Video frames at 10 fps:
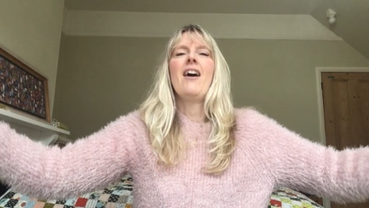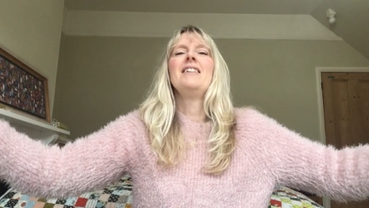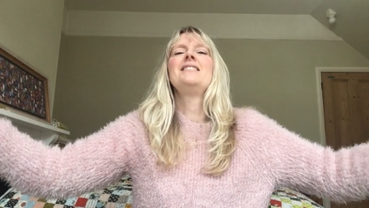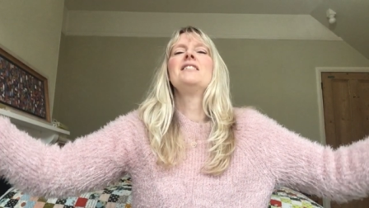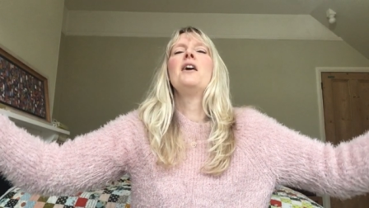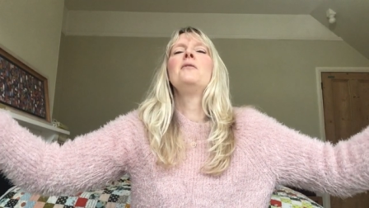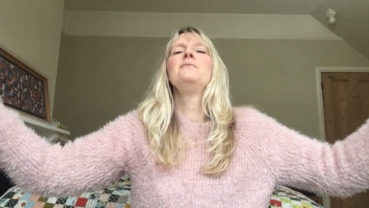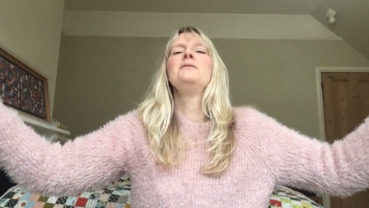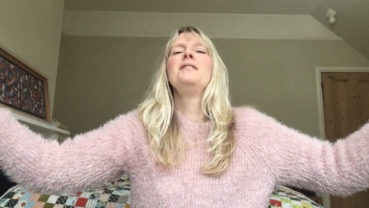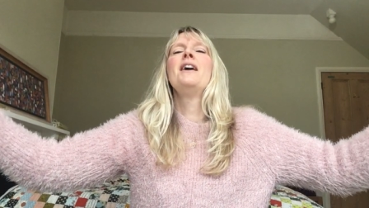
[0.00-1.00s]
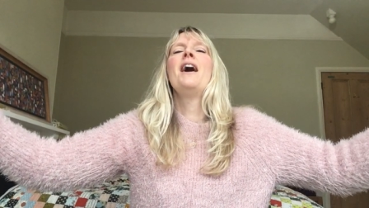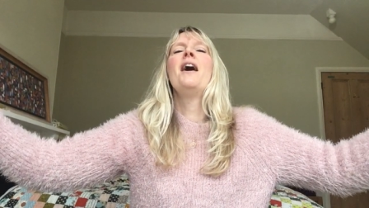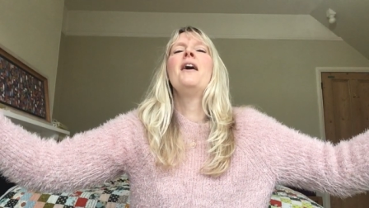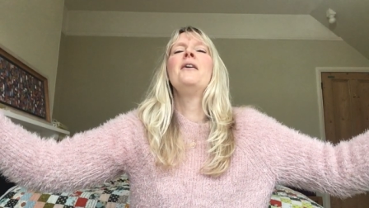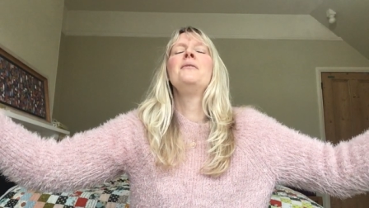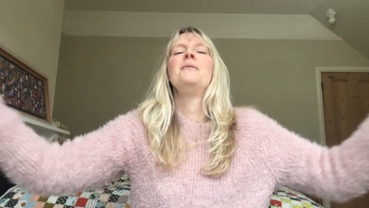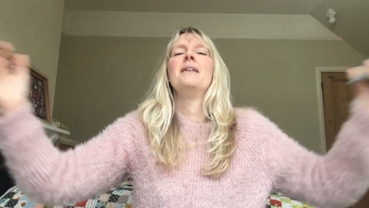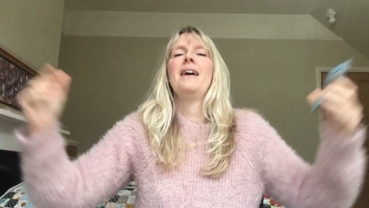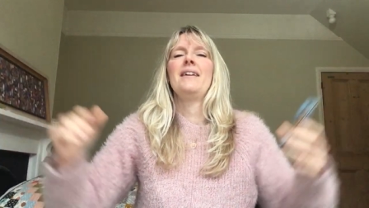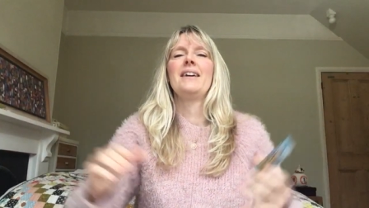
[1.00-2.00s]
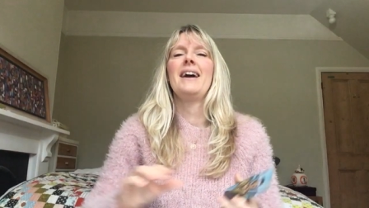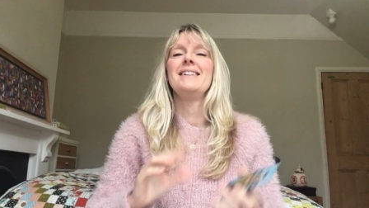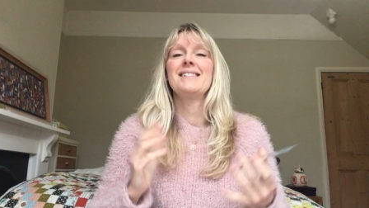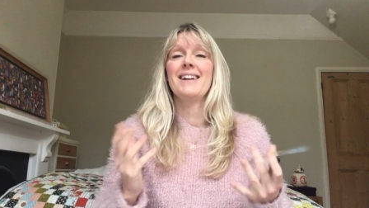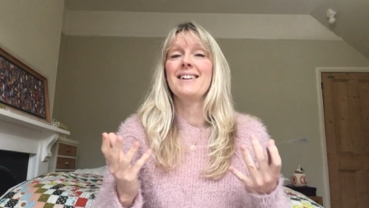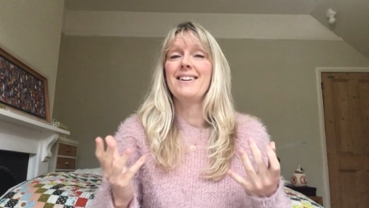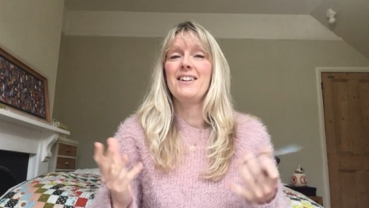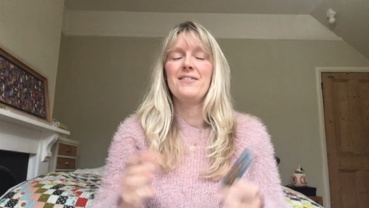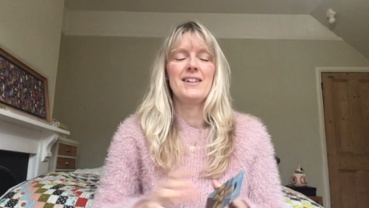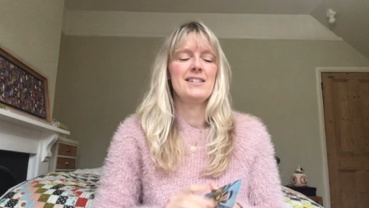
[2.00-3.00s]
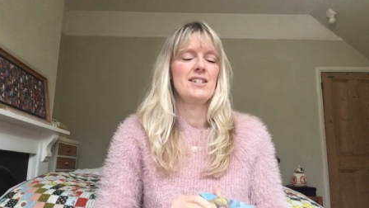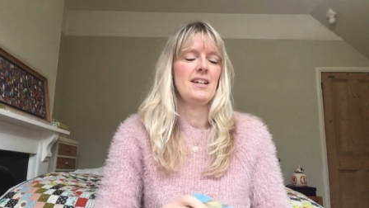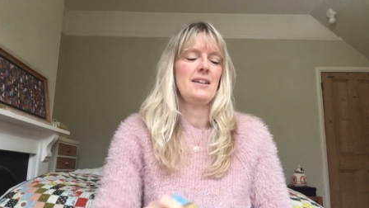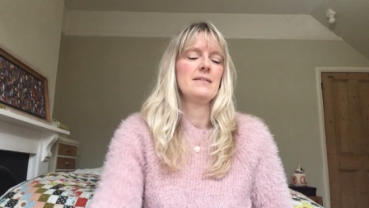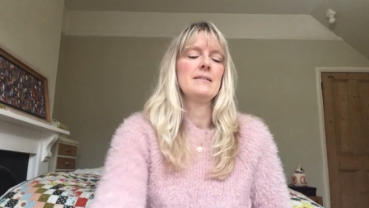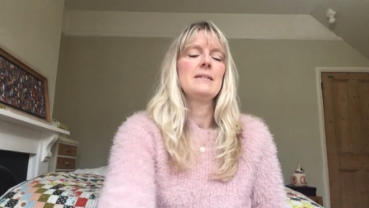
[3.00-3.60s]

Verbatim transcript: I don't know. Okay, it's that kind of energy.